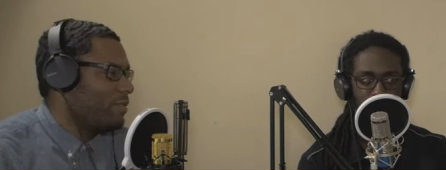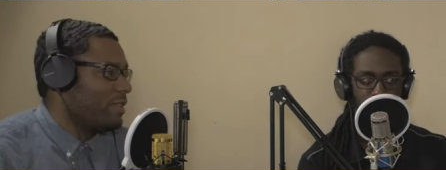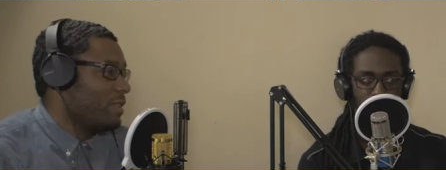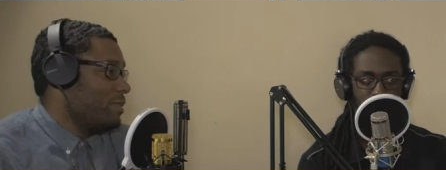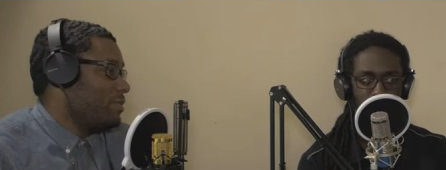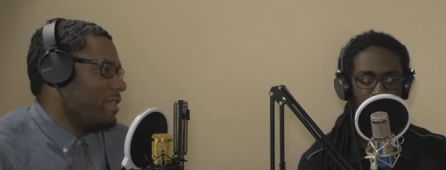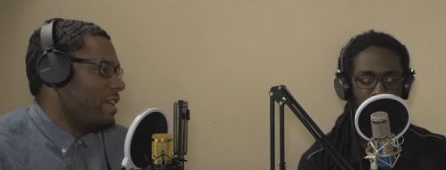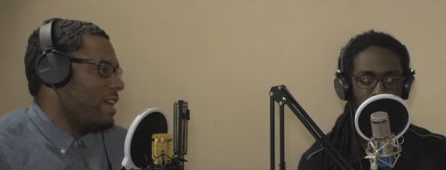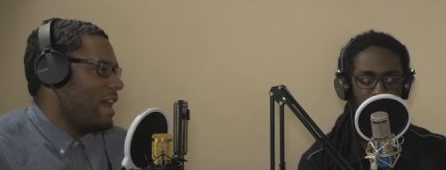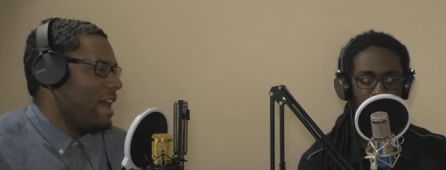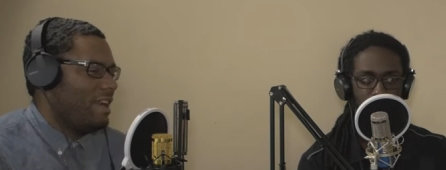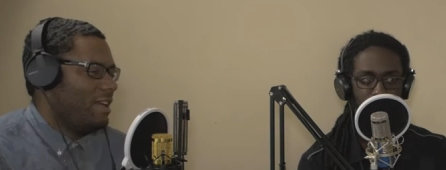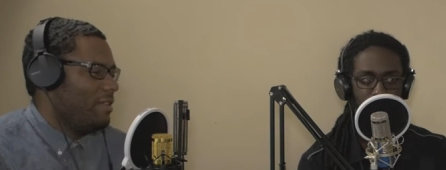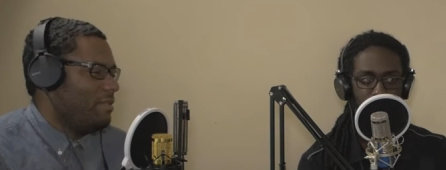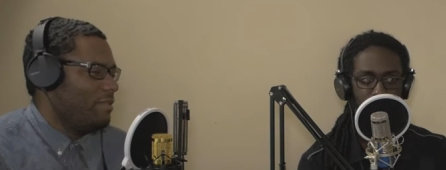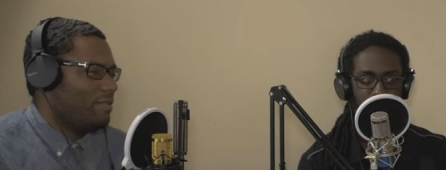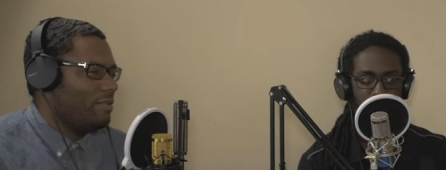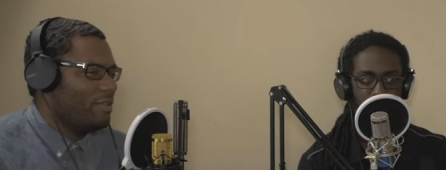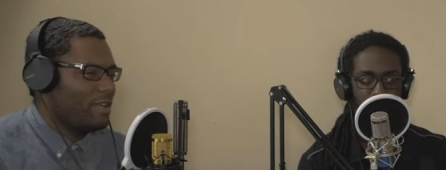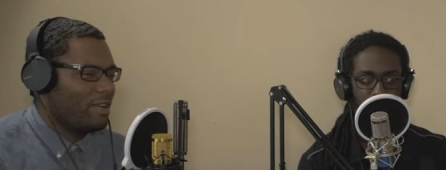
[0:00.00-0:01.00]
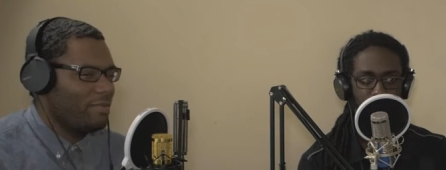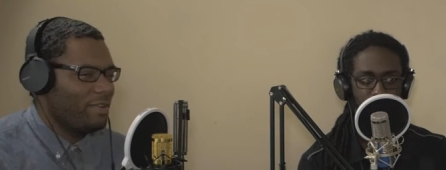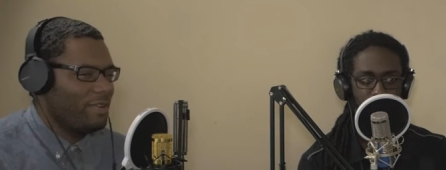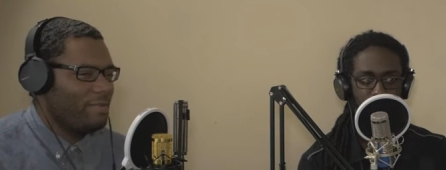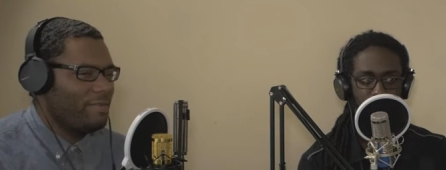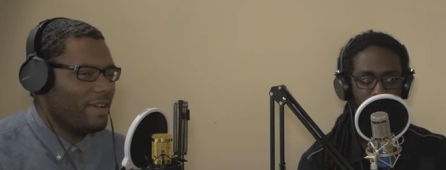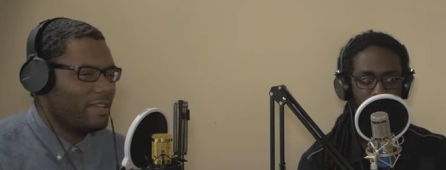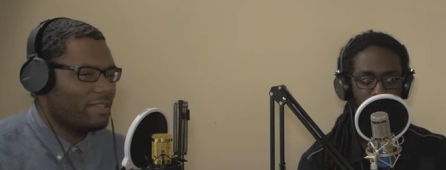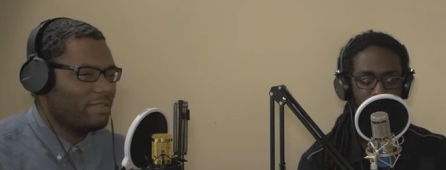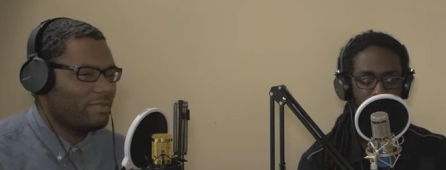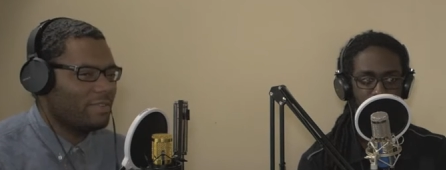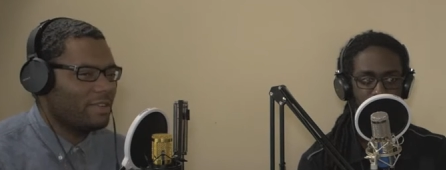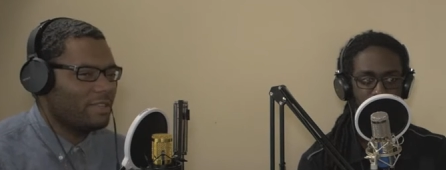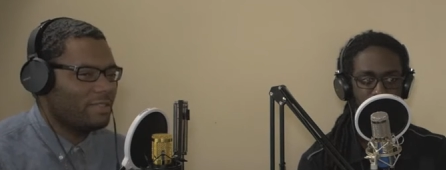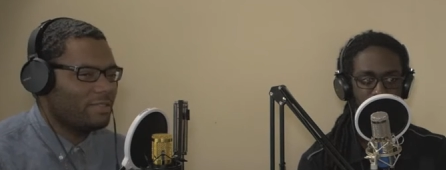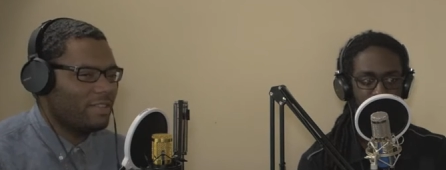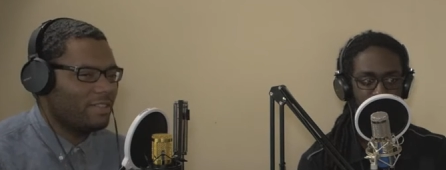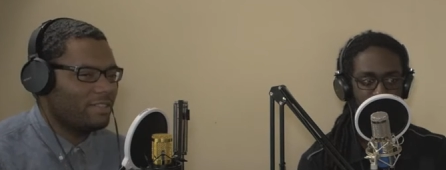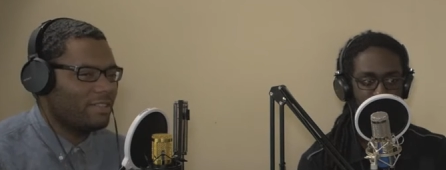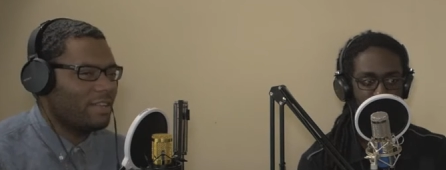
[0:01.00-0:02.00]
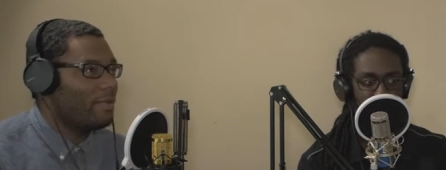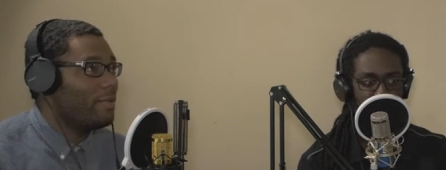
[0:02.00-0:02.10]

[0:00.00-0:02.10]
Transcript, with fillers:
Speaker 1: first one, I didn't even want to read past the first one. I was